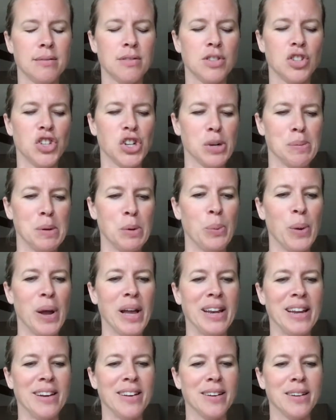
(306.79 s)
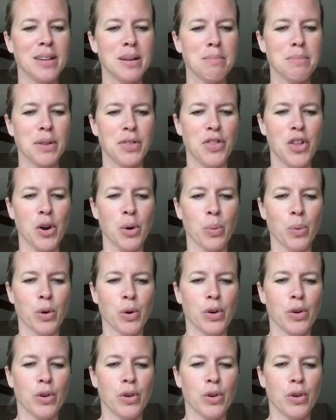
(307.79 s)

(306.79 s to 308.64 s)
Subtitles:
Jeremy waited, but there were